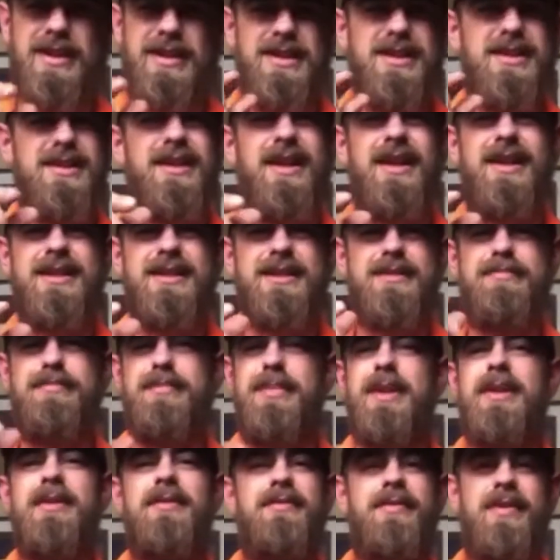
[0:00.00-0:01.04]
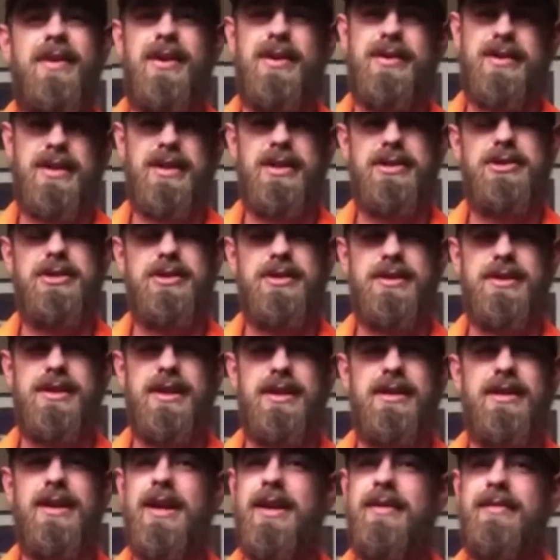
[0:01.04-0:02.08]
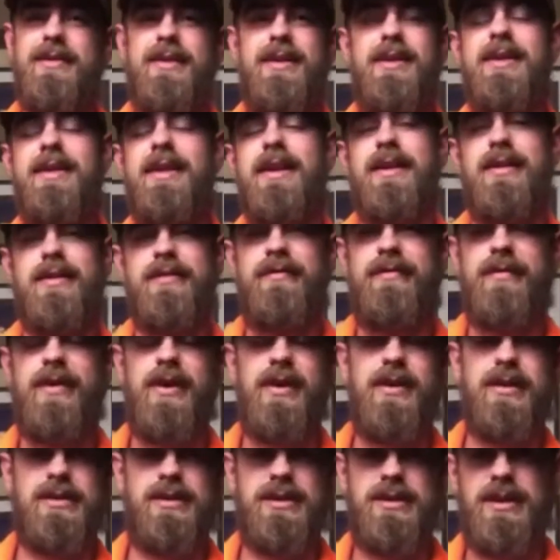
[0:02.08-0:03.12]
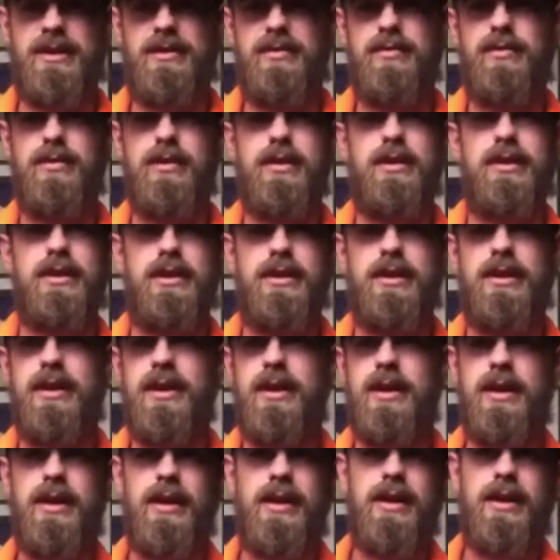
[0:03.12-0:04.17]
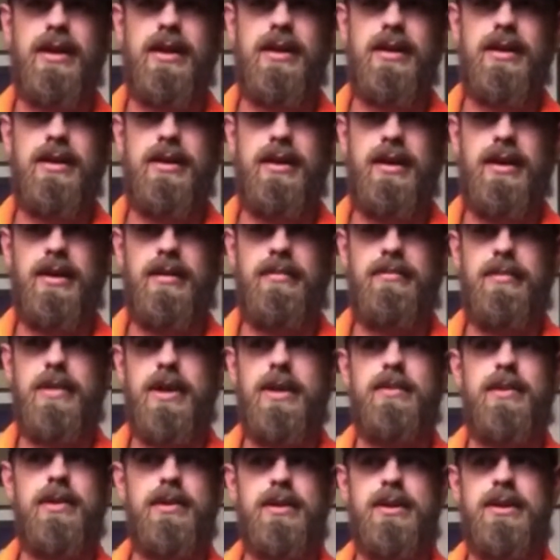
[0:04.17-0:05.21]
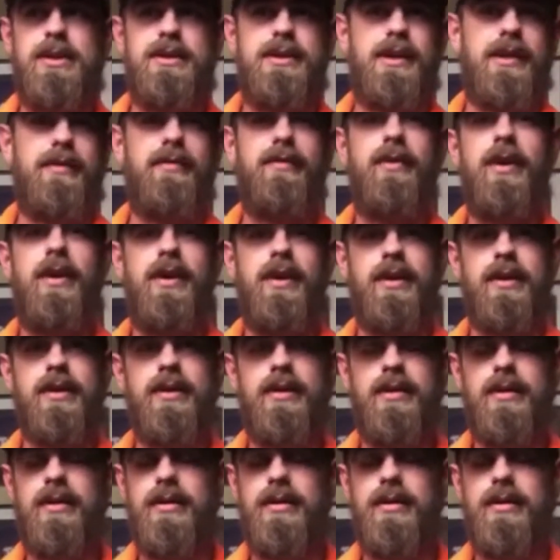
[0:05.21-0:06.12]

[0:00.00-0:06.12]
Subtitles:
the slightest bit of fog, I should say, not even thick fogs, like really minimalistic fog.